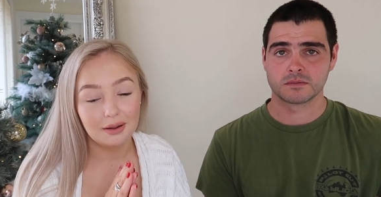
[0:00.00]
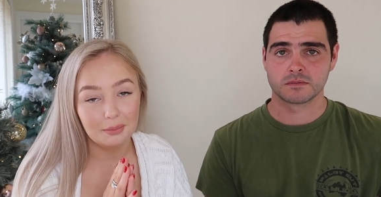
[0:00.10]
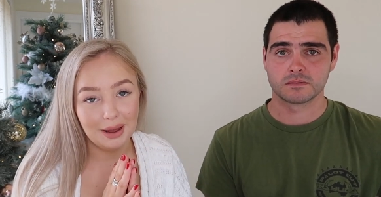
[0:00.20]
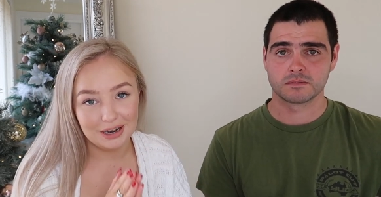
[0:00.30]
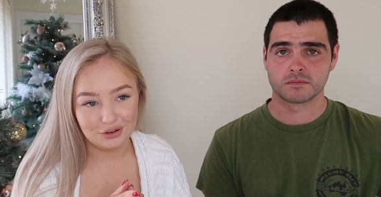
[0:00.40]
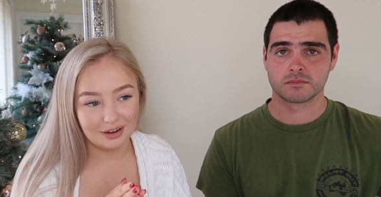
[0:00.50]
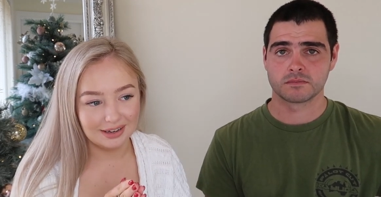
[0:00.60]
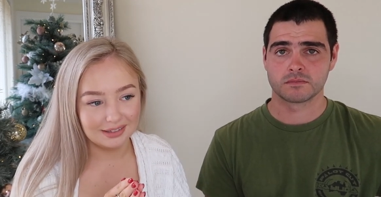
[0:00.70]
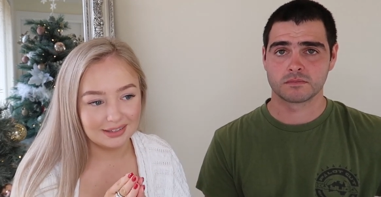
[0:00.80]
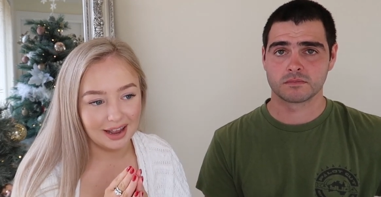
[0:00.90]

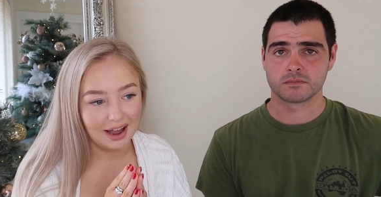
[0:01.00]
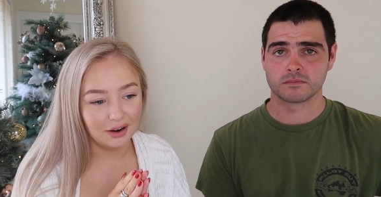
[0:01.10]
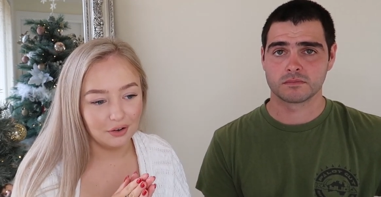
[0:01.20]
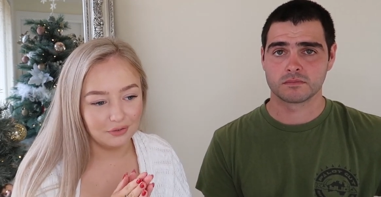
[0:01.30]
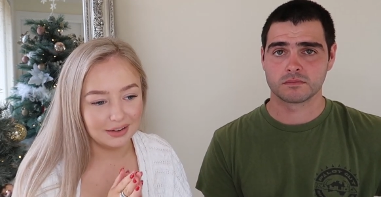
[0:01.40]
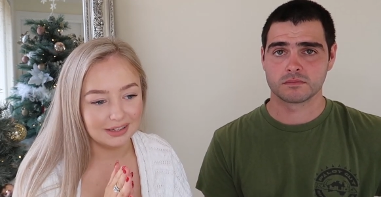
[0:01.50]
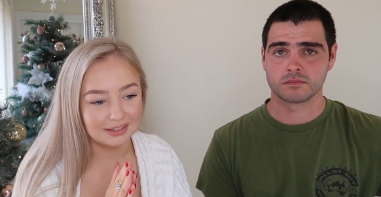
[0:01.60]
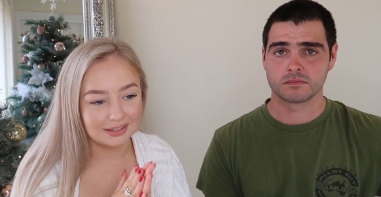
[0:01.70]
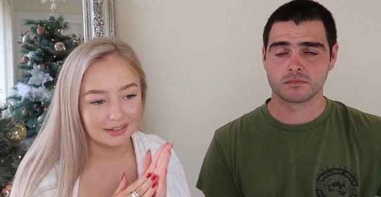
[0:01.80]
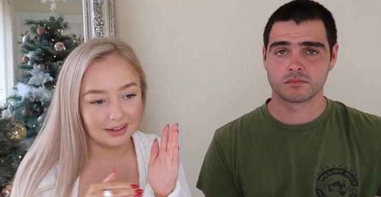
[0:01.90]
Speaker 1: batteries out of
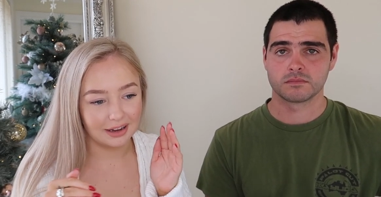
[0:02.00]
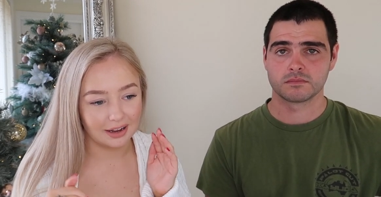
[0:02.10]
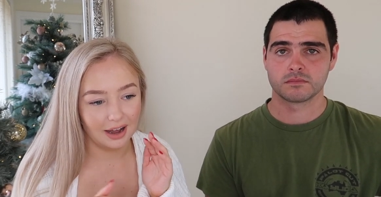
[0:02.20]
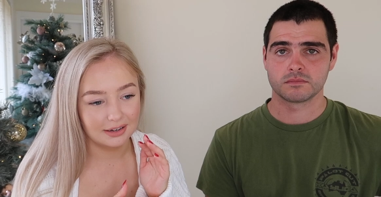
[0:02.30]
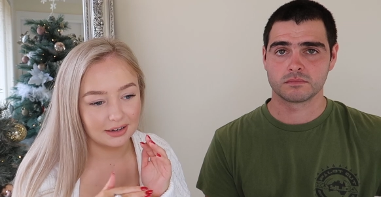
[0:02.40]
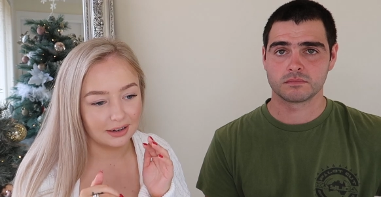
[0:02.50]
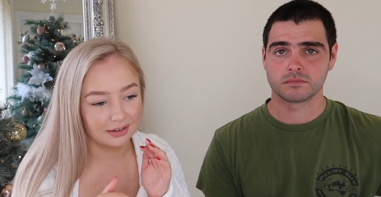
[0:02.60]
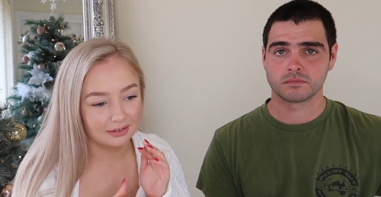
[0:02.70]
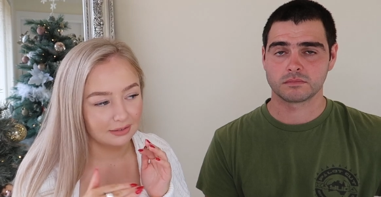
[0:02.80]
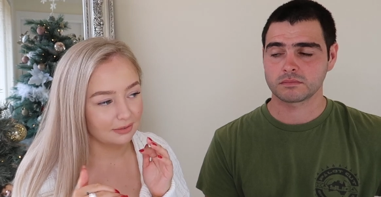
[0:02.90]
his, like,
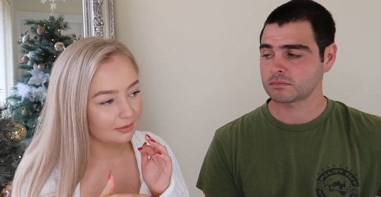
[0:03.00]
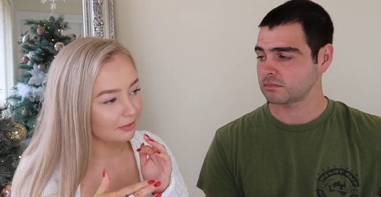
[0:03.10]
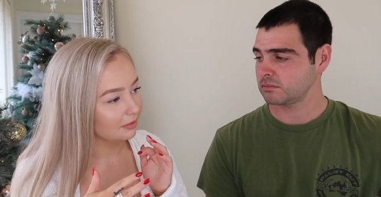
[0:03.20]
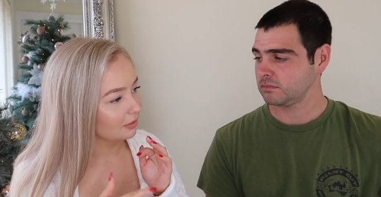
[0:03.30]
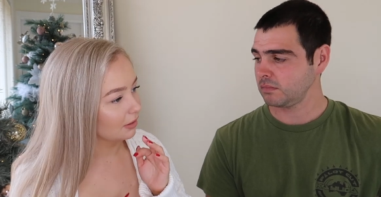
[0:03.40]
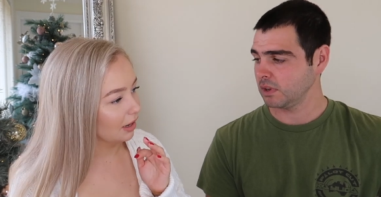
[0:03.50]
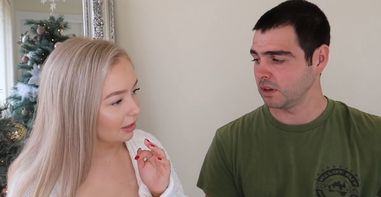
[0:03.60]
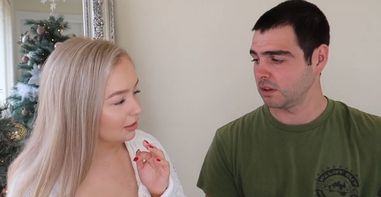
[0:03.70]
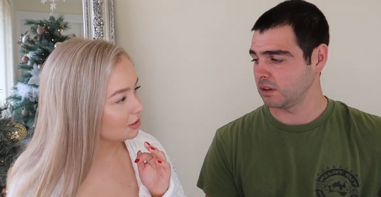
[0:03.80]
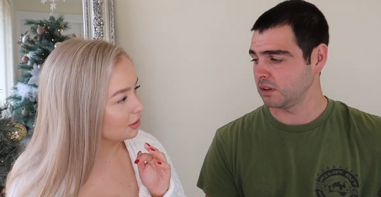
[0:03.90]
under
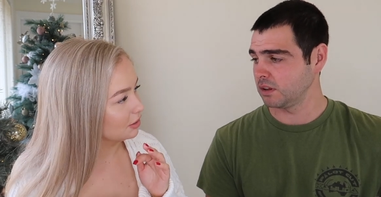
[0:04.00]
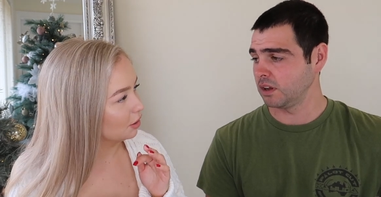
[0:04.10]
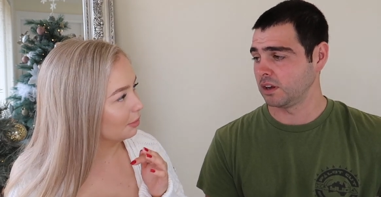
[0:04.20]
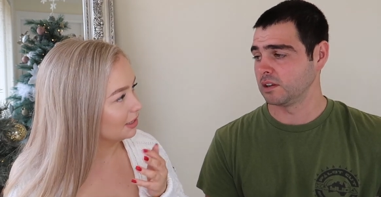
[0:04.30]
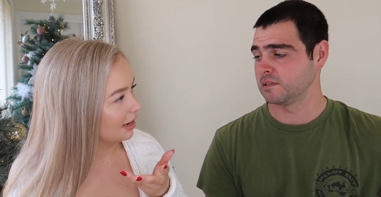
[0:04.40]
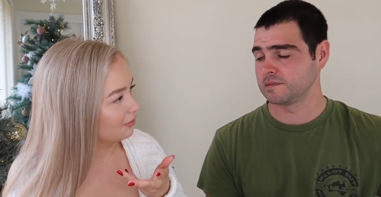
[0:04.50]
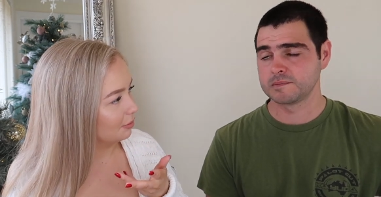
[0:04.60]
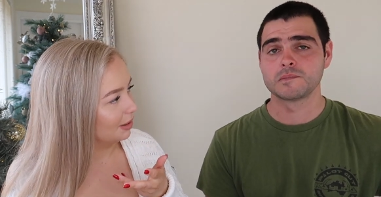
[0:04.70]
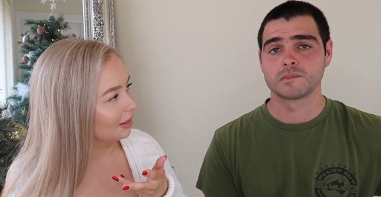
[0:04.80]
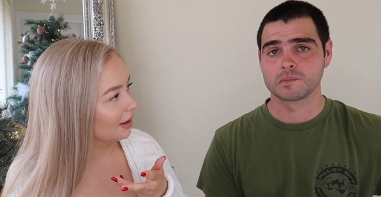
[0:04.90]
luggage,
Speaker 2: because you're not meant to have
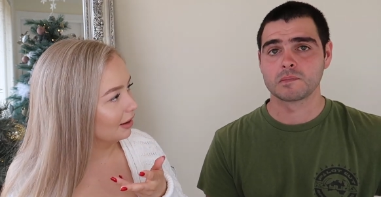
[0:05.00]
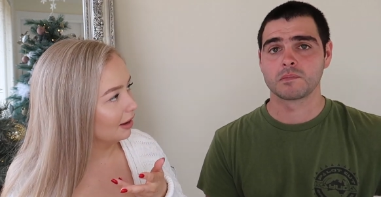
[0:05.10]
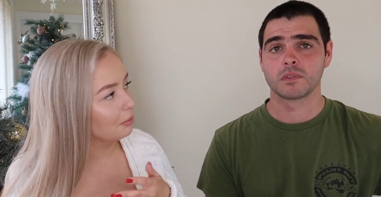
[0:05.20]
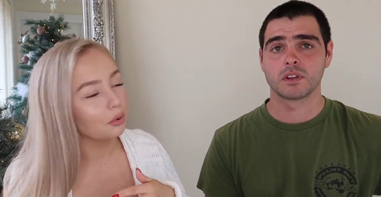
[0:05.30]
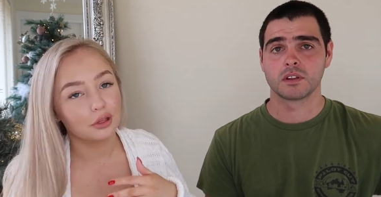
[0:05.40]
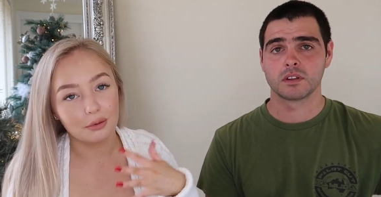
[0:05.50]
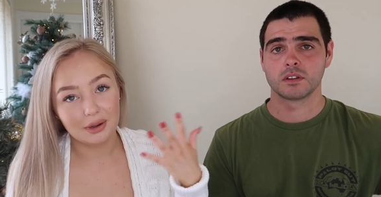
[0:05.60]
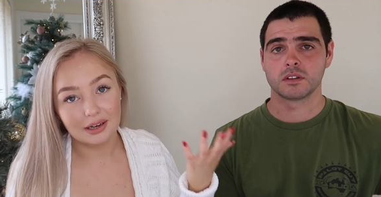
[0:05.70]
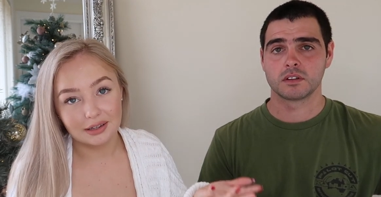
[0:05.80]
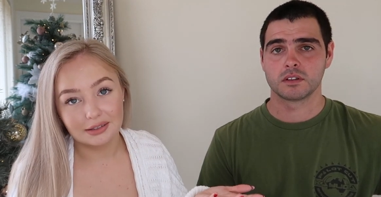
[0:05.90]
them in there, and put
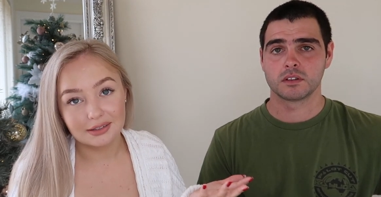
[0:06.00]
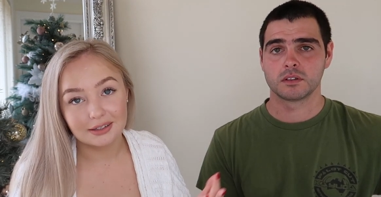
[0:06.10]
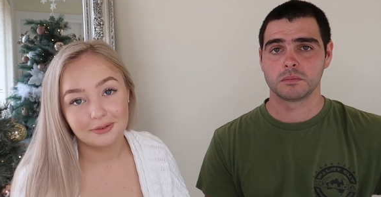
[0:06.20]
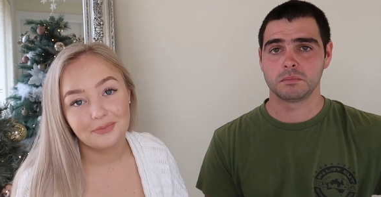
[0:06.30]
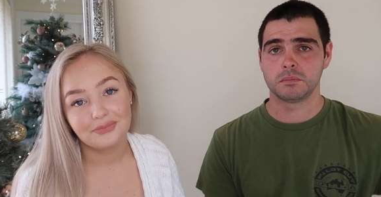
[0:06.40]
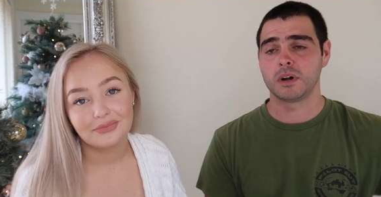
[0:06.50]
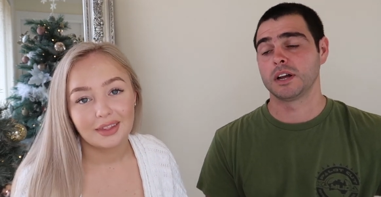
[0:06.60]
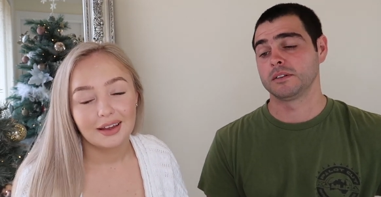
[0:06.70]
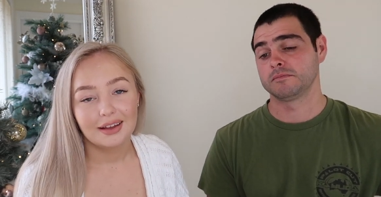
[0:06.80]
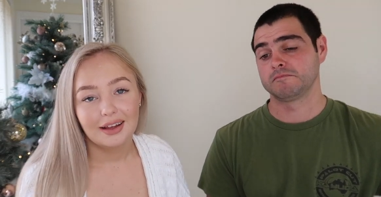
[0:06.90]
them in his...
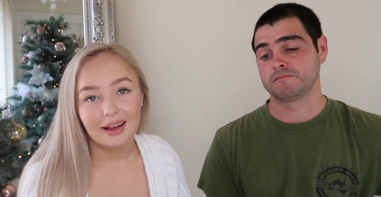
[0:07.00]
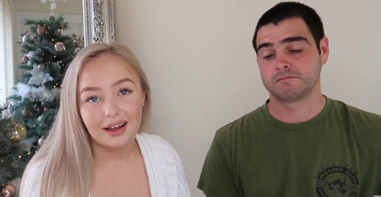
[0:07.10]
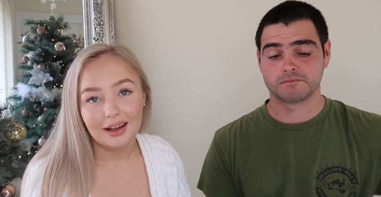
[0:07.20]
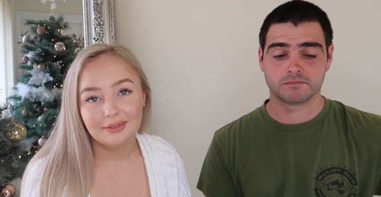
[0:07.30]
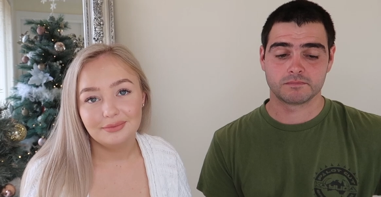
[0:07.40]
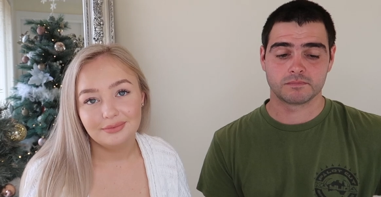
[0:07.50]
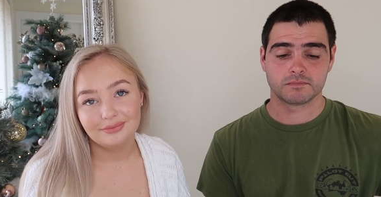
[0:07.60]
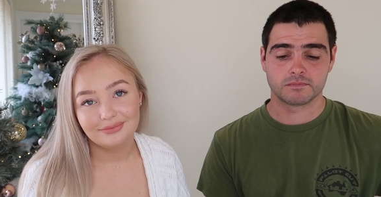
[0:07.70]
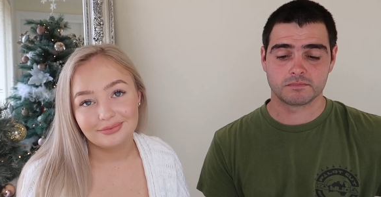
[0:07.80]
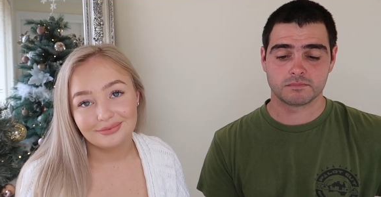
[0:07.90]
But
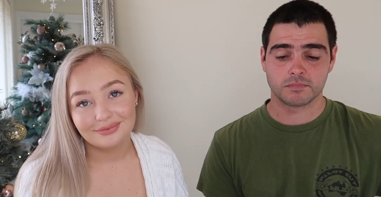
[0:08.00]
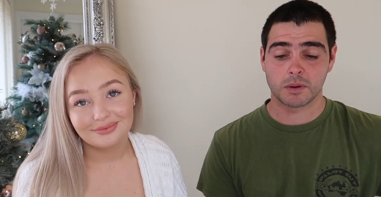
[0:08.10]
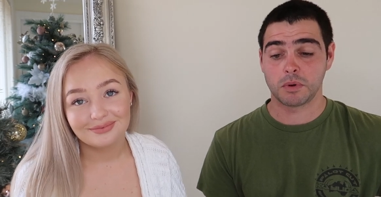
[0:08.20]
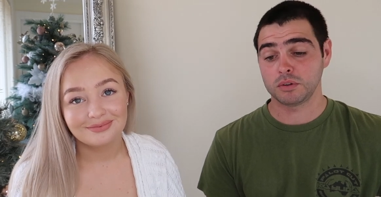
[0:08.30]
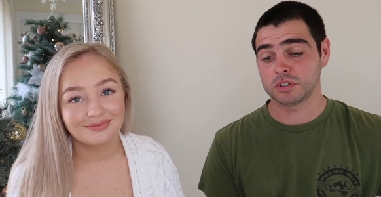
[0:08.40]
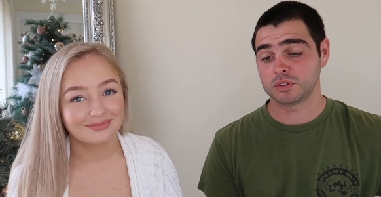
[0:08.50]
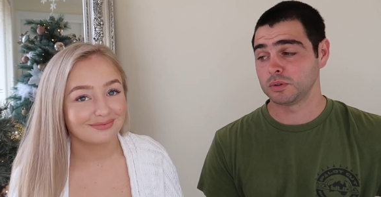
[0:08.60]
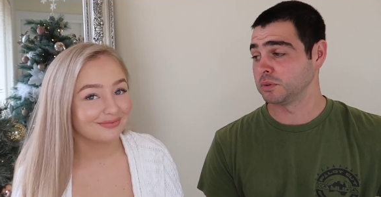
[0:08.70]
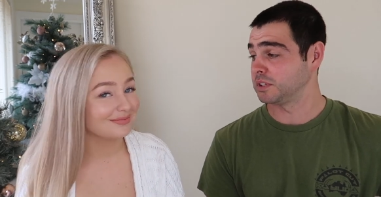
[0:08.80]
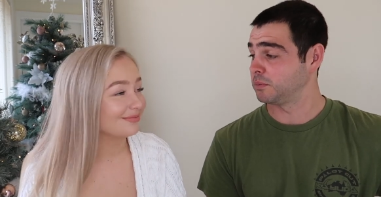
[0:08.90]
my
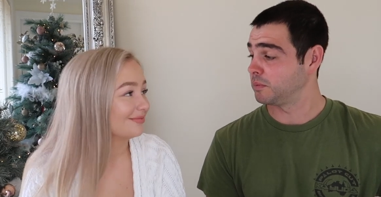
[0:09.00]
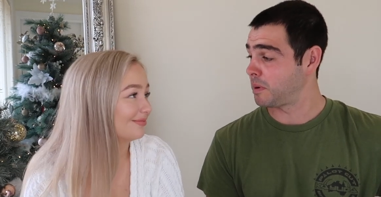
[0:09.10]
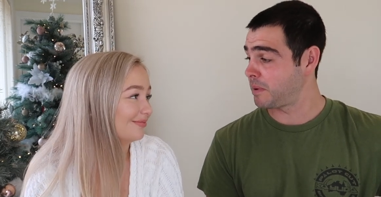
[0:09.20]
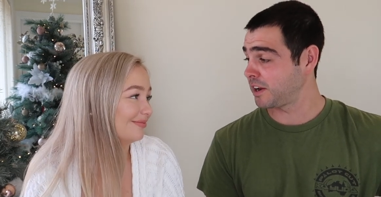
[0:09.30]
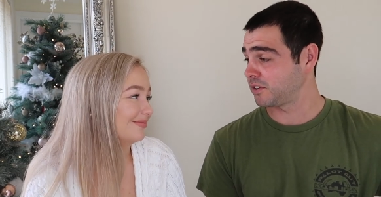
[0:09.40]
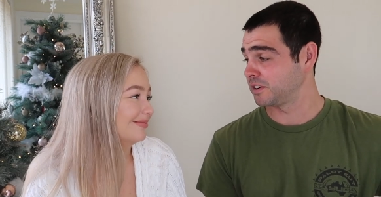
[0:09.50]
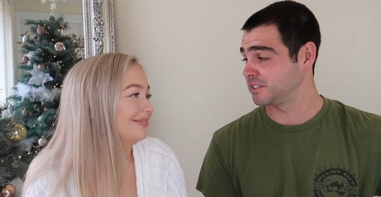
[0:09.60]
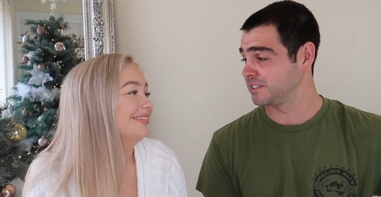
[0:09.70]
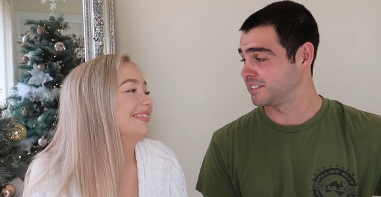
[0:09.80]
multi-tool was in my batteries.